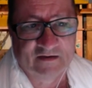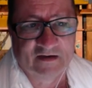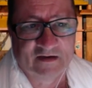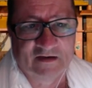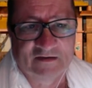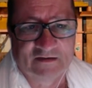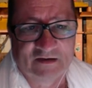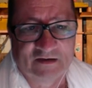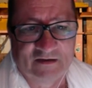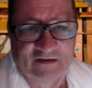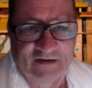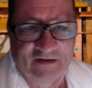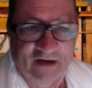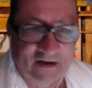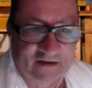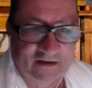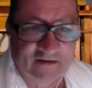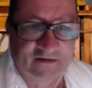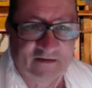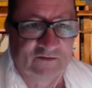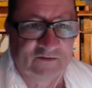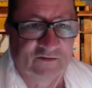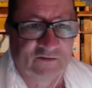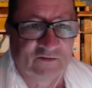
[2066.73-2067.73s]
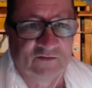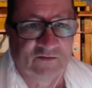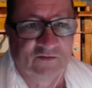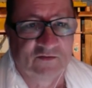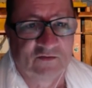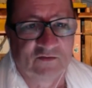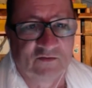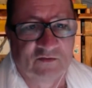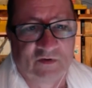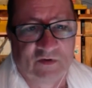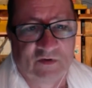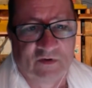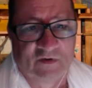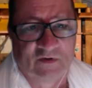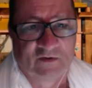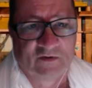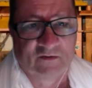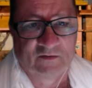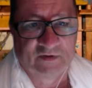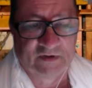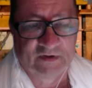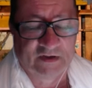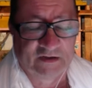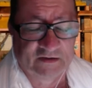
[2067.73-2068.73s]
Things have nothing to do
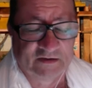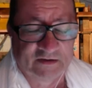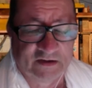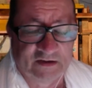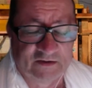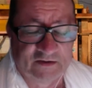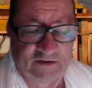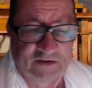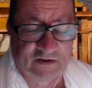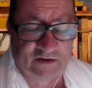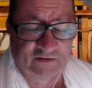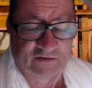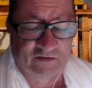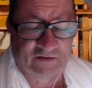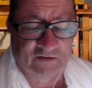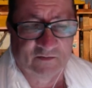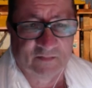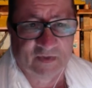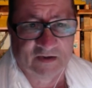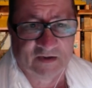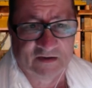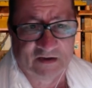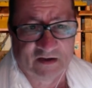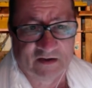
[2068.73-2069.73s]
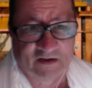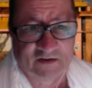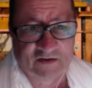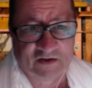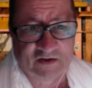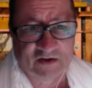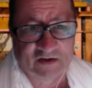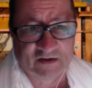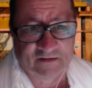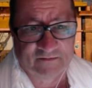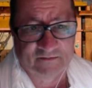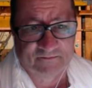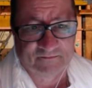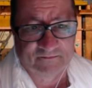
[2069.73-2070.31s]
with the teachings of Patanjali.